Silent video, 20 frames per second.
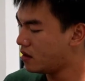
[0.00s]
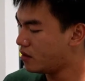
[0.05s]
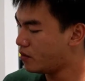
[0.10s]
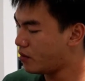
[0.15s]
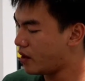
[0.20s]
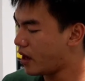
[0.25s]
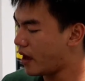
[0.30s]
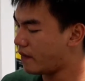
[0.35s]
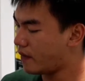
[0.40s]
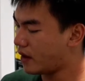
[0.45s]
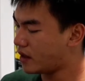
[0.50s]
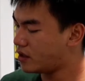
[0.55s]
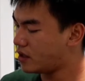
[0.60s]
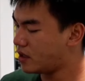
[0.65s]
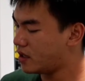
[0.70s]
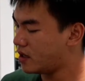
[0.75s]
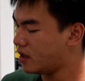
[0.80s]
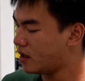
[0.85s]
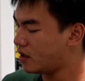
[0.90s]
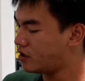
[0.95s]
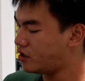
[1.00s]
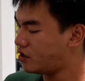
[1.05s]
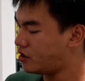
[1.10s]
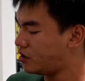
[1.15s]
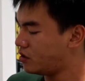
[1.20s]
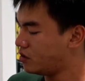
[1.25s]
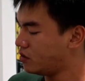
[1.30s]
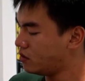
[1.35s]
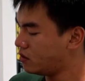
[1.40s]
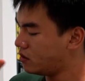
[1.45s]
We have actually a
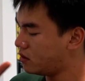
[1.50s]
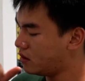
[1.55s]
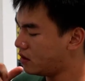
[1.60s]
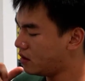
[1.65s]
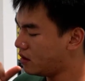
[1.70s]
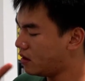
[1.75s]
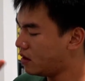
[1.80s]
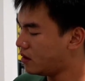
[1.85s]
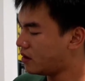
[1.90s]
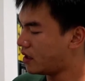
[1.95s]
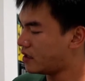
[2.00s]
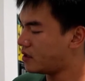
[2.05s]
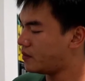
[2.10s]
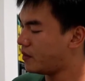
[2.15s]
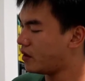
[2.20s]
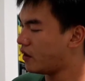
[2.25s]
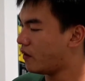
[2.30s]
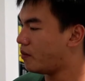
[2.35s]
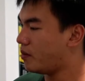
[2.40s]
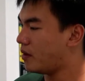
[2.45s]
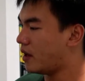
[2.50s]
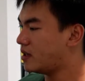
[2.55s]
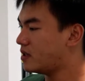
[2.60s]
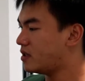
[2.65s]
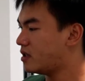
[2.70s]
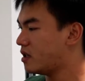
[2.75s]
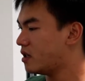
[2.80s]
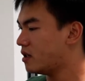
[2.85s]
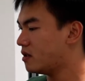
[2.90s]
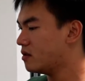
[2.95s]
shield that is made of
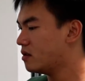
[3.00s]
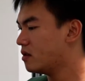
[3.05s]
plastic